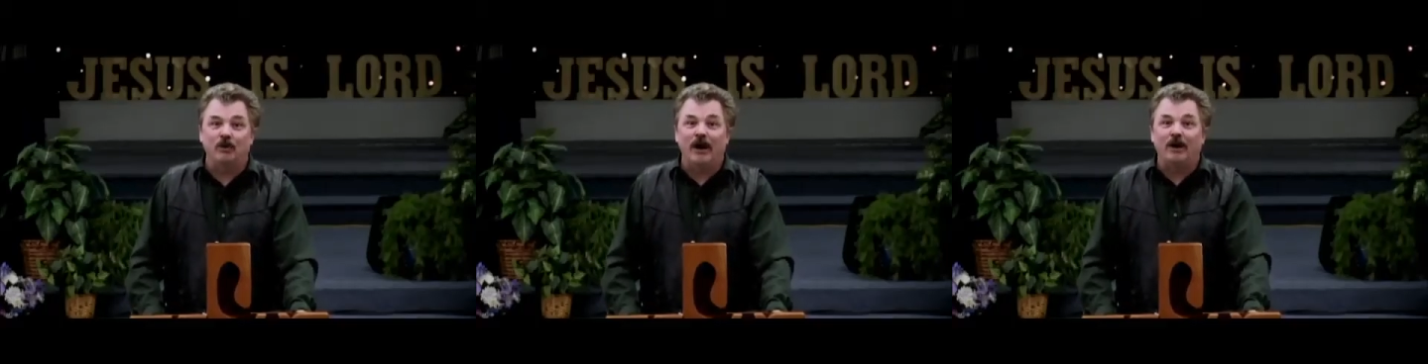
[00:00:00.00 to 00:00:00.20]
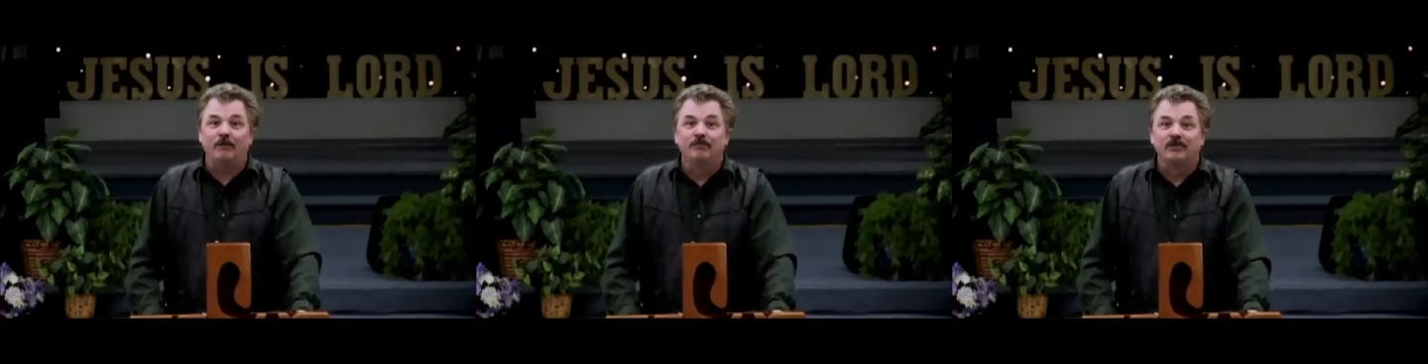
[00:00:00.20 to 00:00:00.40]

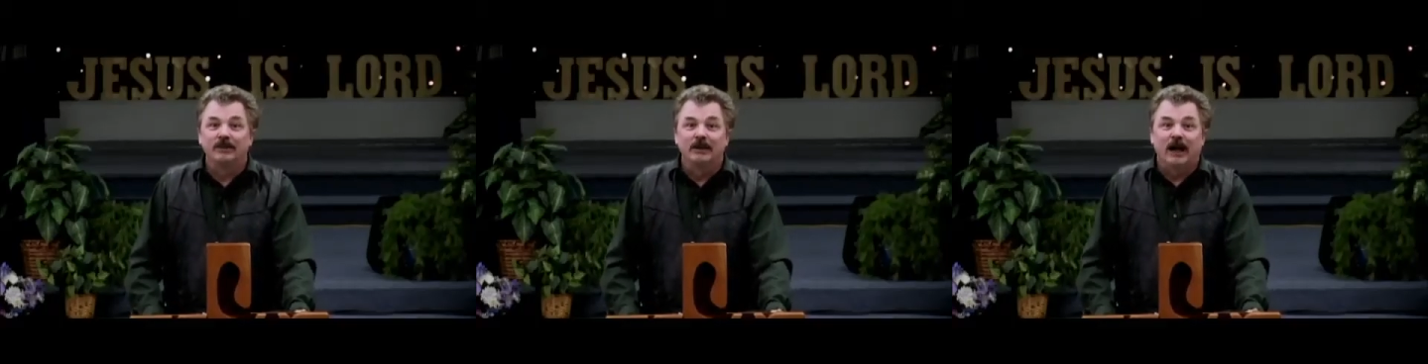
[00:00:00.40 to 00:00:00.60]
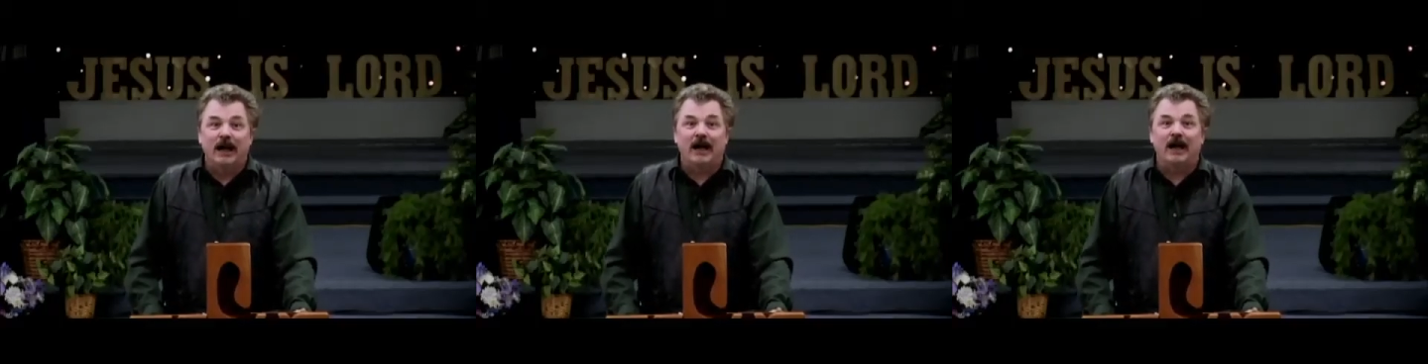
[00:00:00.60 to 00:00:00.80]
Well,
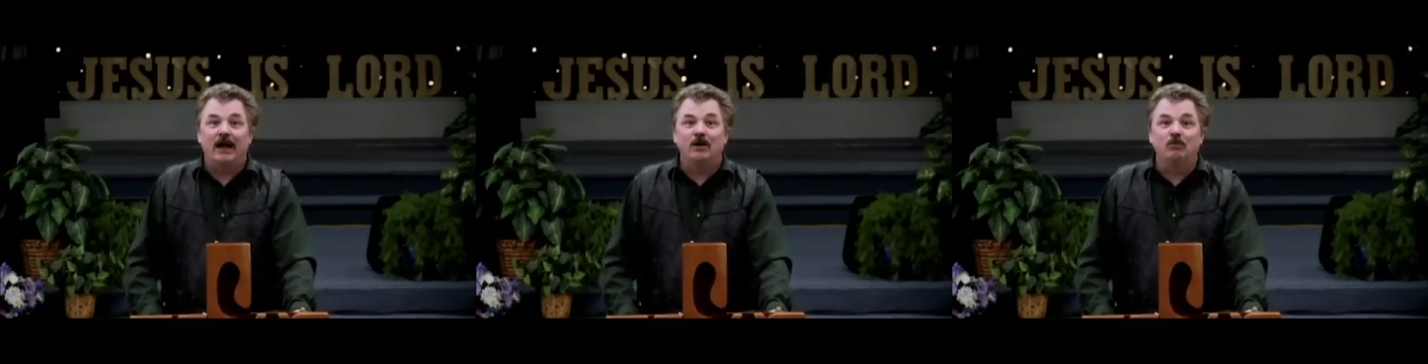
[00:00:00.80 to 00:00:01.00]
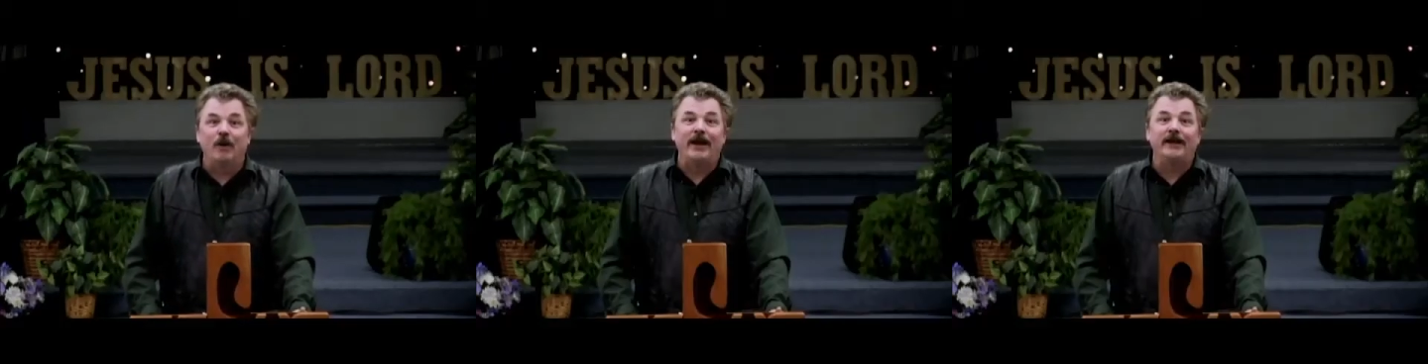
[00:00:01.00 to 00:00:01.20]

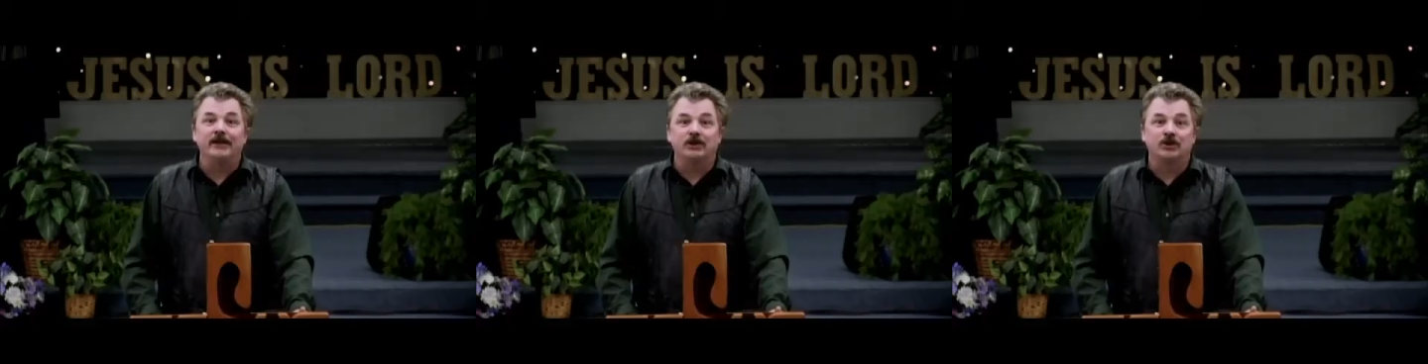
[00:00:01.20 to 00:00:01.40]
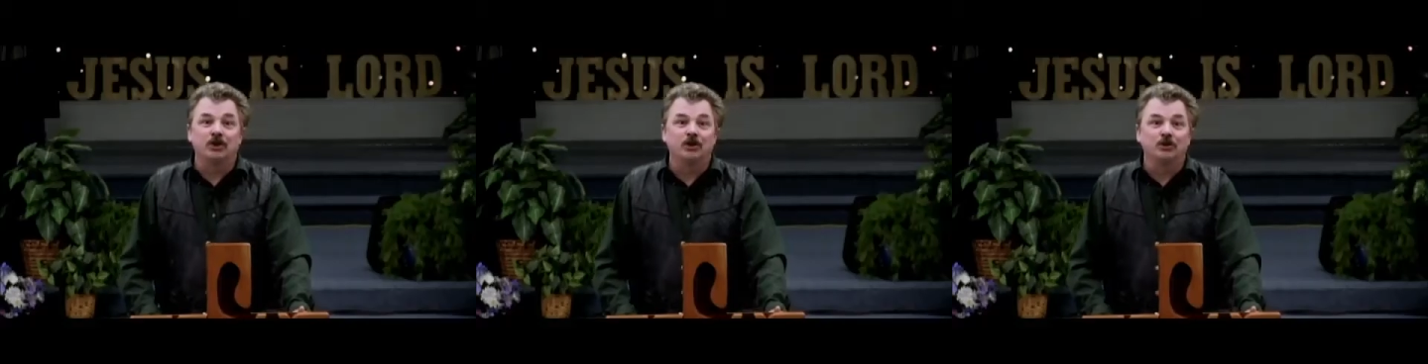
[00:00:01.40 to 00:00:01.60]
I went
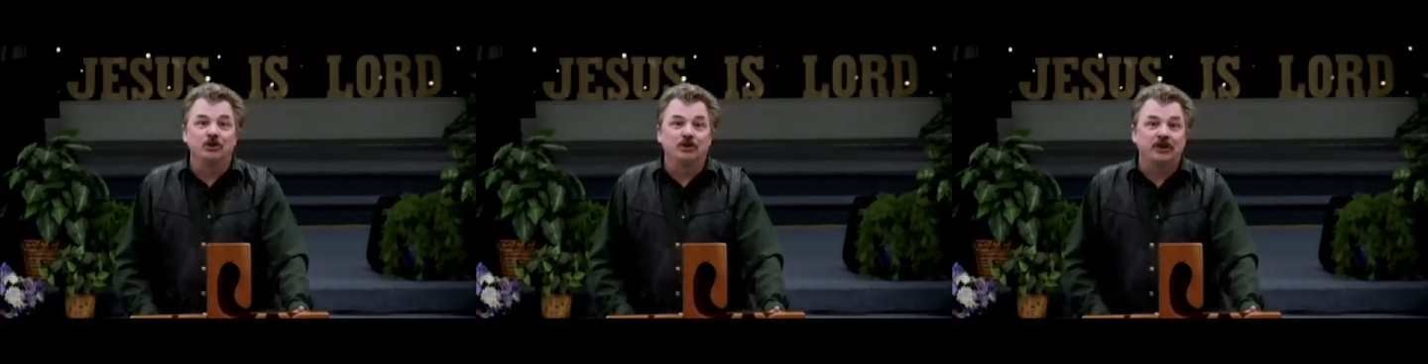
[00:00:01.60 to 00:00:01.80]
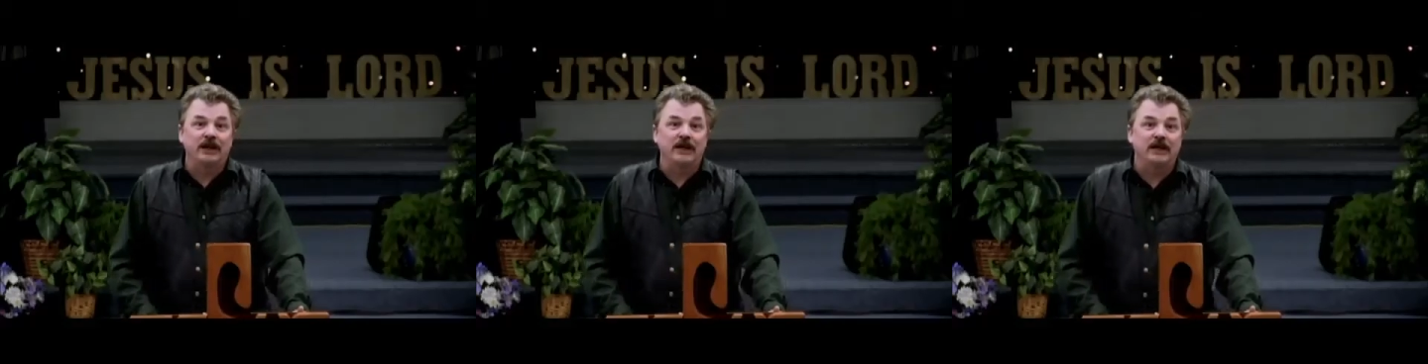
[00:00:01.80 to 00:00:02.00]

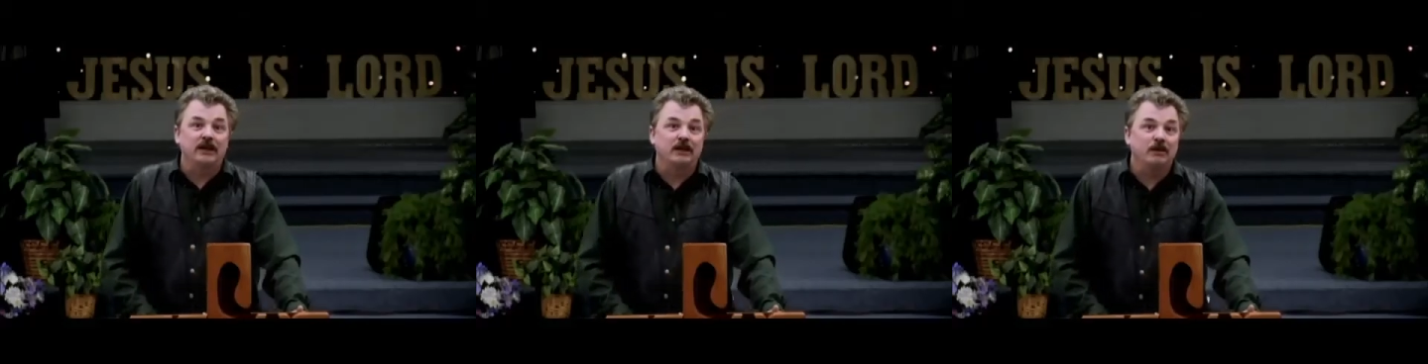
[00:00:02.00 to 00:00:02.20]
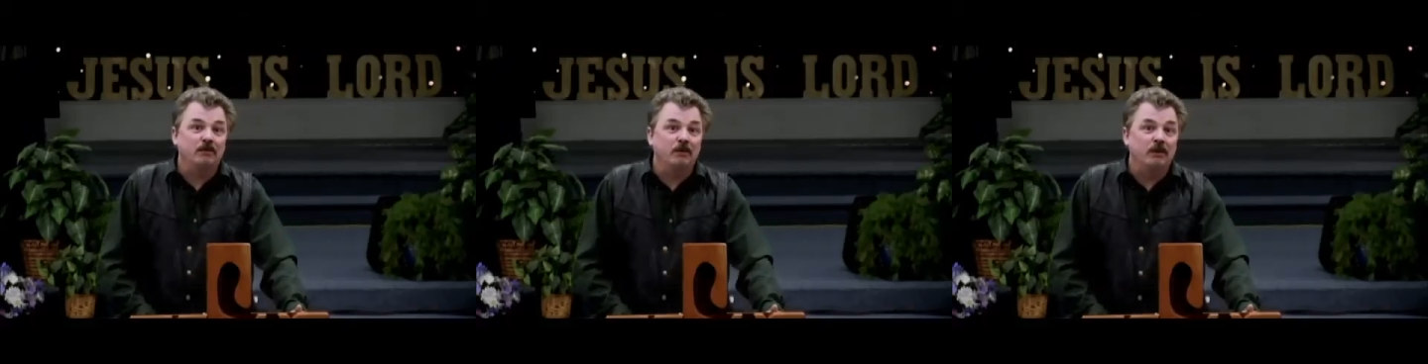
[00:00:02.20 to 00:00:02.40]
into the